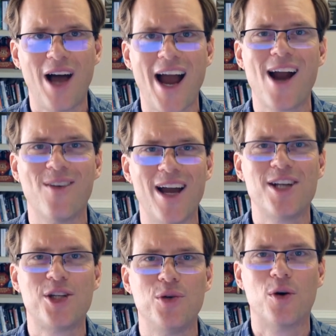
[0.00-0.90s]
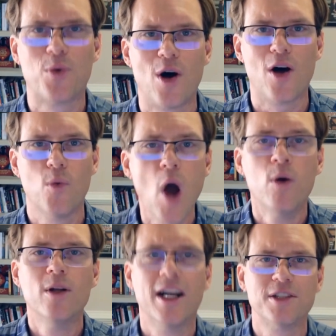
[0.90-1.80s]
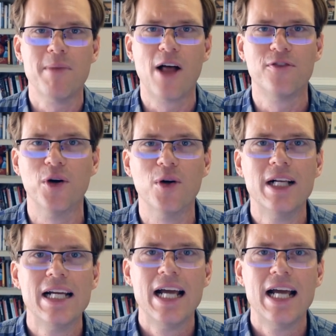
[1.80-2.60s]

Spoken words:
IRA to a Roth. Woo! That's a mouthful.